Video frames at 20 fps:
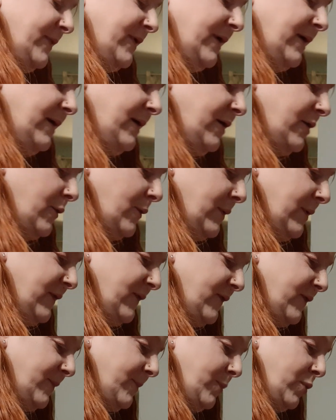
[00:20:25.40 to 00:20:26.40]
then going
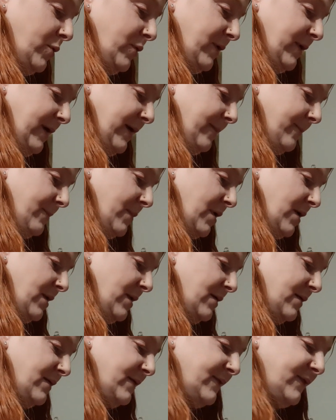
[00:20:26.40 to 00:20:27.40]
to put in my
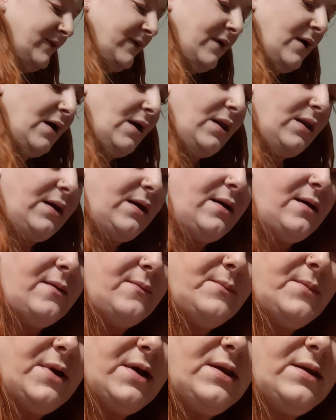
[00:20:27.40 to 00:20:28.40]
last colour,
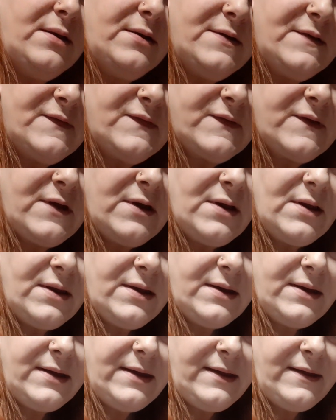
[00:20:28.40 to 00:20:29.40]
and my last
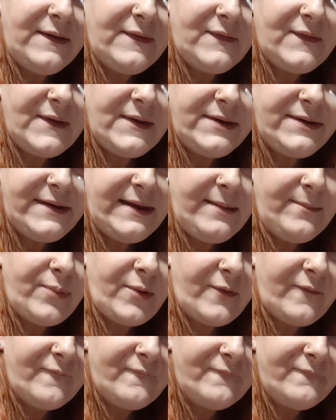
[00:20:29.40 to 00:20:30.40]
colour is Deep
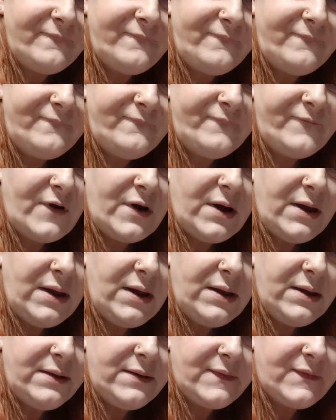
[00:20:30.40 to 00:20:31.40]

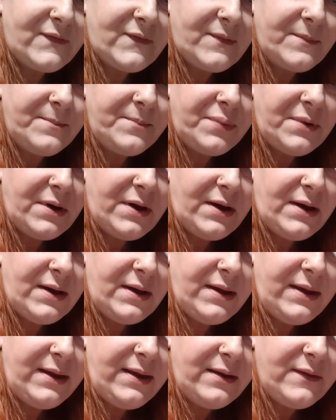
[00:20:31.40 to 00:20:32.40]
Violet
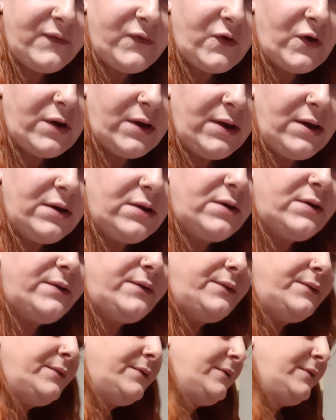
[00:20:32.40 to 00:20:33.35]
by Dylon.